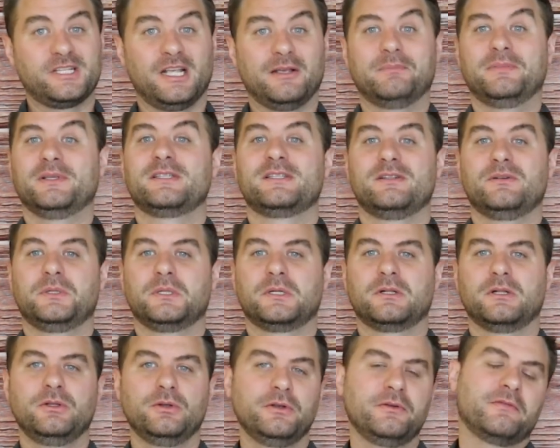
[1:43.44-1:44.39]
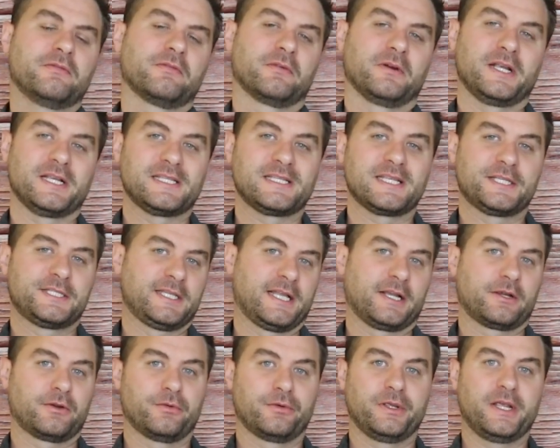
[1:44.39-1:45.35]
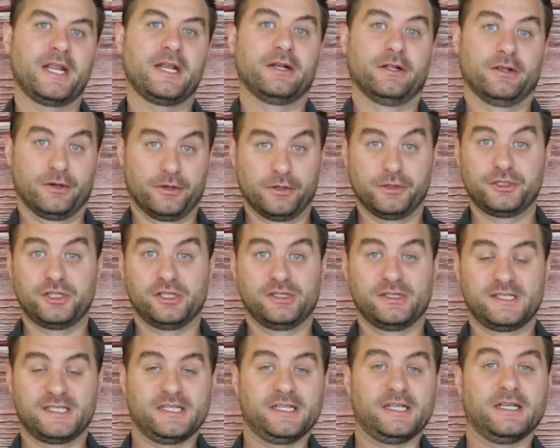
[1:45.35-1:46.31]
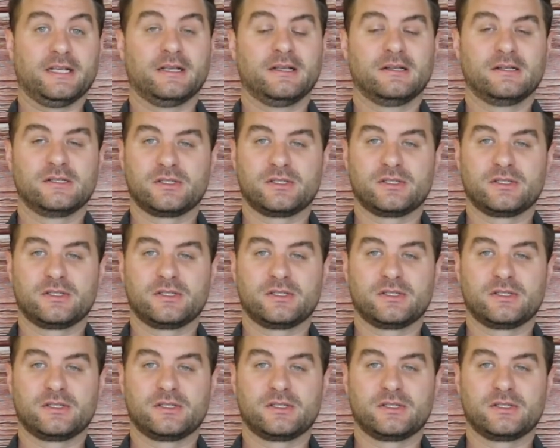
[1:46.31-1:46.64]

tip is to include phrases that create urgency.